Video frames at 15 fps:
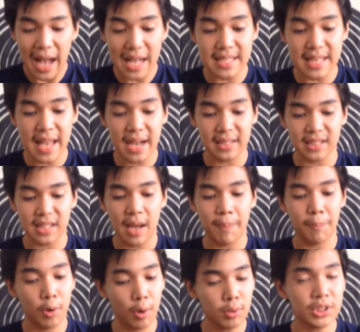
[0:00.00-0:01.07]
As x
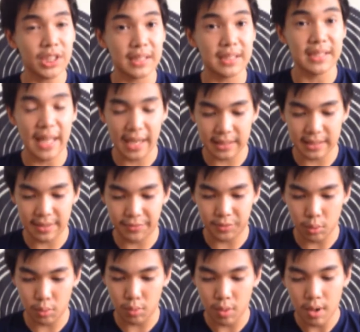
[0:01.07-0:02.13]
approaches
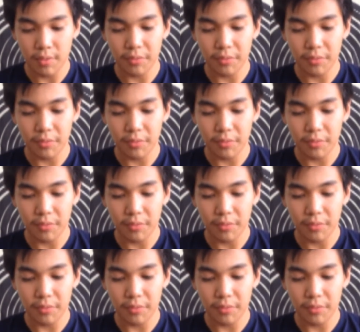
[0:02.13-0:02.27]
-2